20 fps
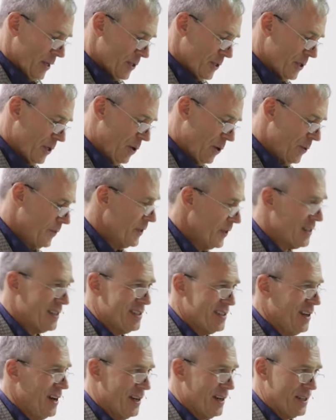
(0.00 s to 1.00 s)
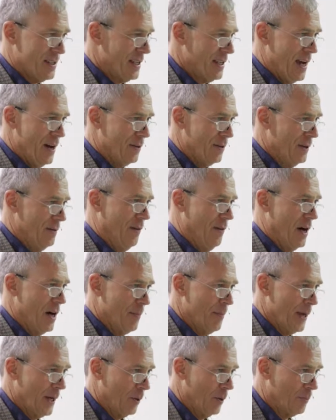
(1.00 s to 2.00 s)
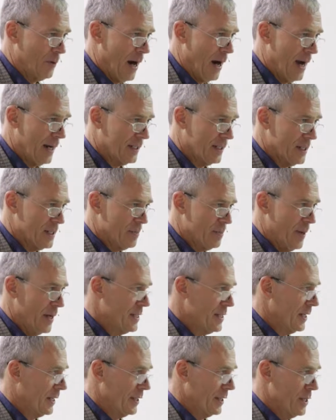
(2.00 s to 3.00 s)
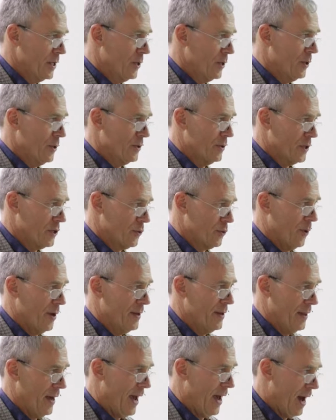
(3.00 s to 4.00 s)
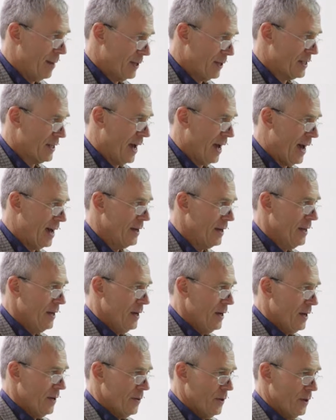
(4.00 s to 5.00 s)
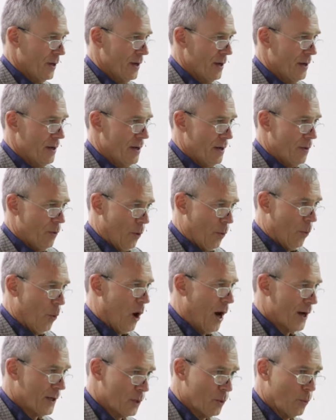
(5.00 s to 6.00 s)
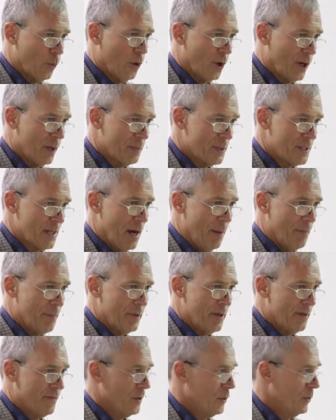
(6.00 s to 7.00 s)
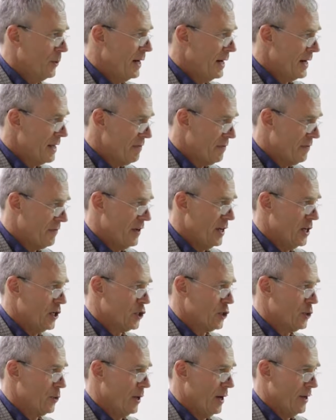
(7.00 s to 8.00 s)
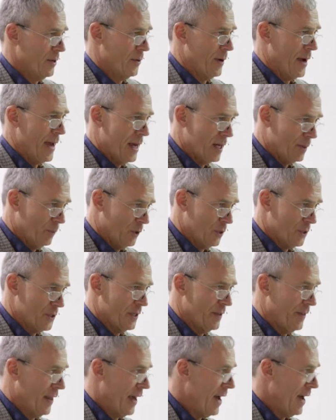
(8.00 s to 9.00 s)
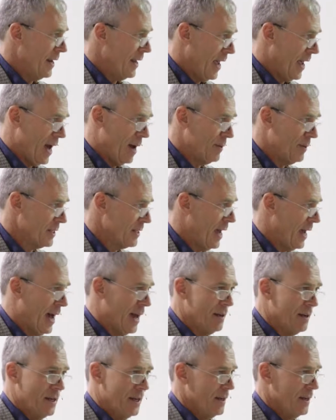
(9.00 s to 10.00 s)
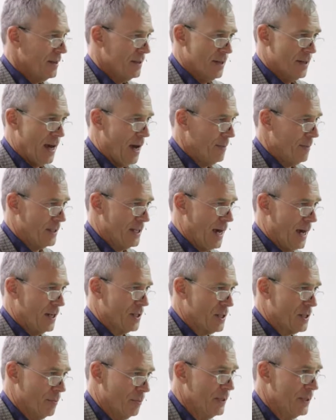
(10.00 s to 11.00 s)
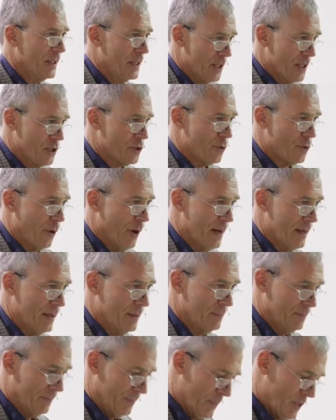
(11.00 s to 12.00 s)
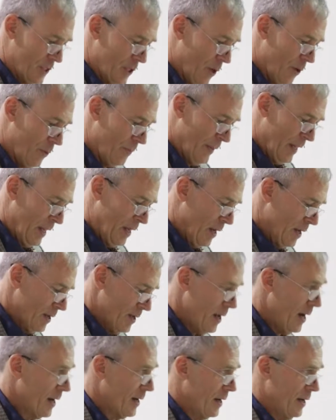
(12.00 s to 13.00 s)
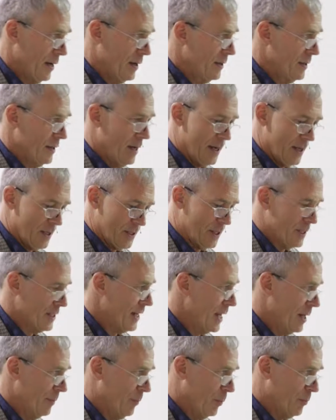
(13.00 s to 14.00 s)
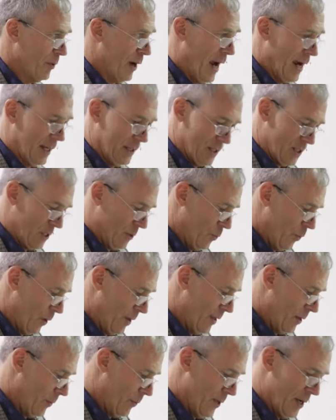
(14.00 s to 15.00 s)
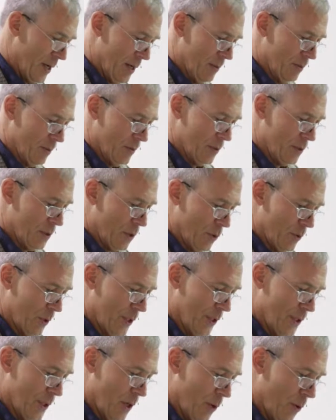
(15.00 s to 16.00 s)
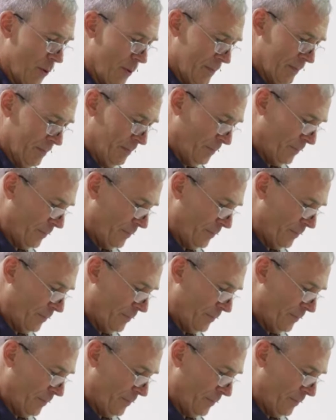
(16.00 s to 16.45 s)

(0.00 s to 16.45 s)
So this is not a sound environmental practice. Basically, you're destroying the habitat. The water warms up. If there were any fish or other animals in that habitat, the habitat is completely destroyed. So not a sustainable practice, and one that we don't condone.